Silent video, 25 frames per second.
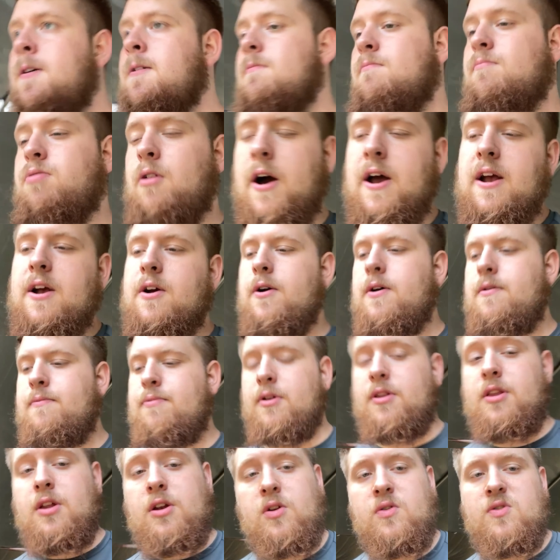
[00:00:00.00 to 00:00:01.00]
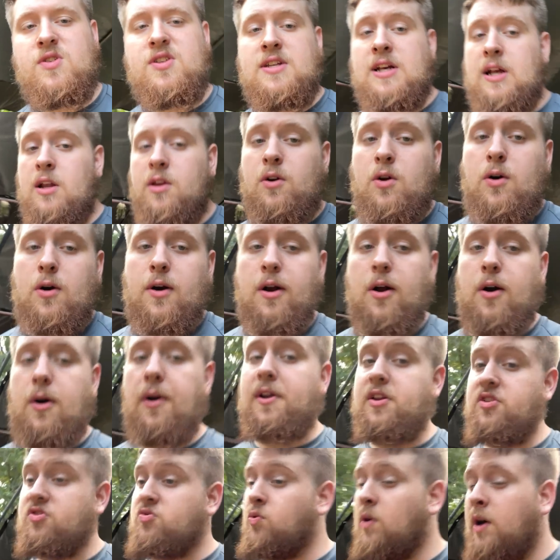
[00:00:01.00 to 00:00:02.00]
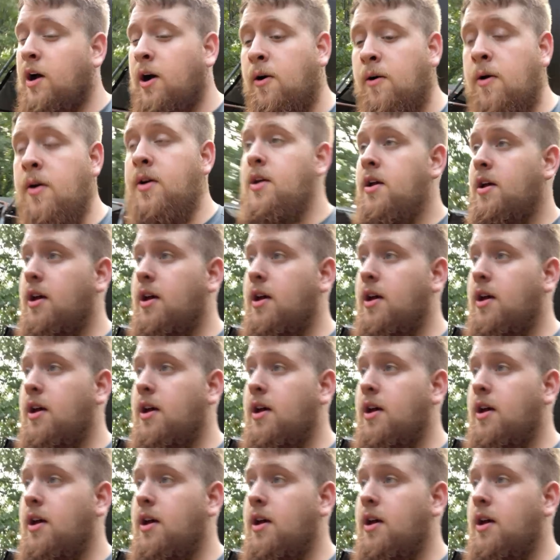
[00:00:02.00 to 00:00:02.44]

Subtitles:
Probably going to put the new solenoid on as well.